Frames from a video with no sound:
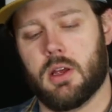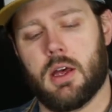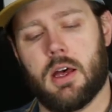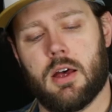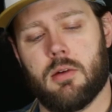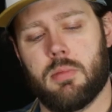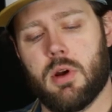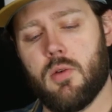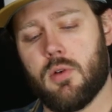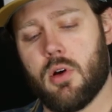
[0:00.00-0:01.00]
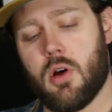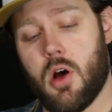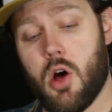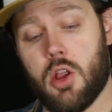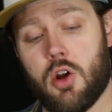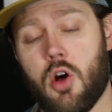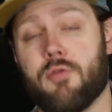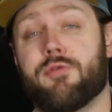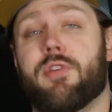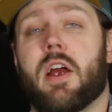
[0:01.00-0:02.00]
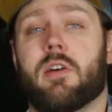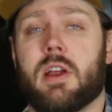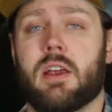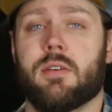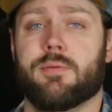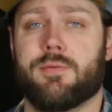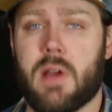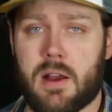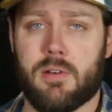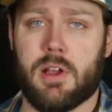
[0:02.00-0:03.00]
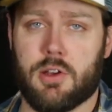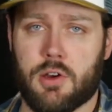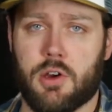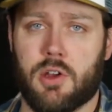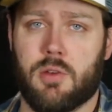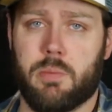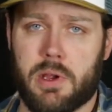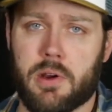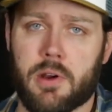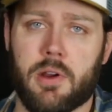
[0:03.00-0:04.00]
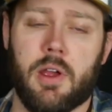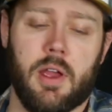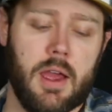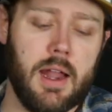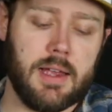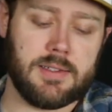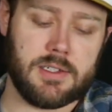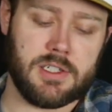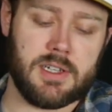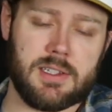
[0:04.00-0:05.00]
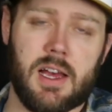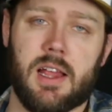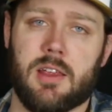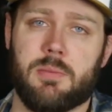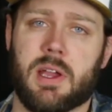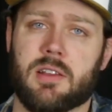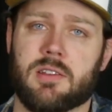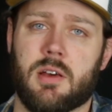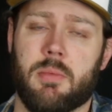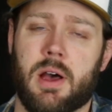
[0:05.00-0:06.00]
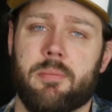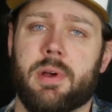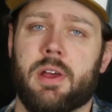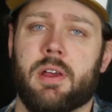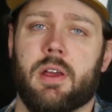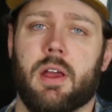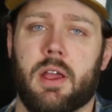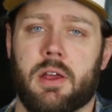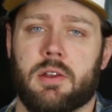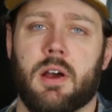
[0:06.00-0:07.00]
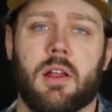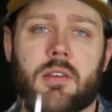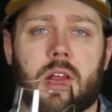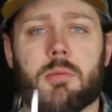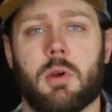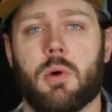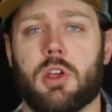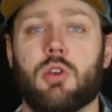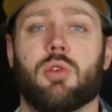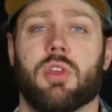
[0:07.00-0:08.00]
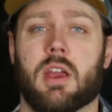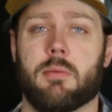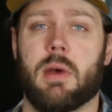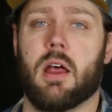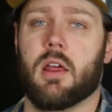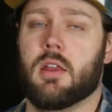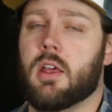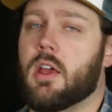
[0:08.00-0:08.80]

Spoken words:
But all in all, very, very good beer, and I suggest highly picking some up and telling me what you think about it.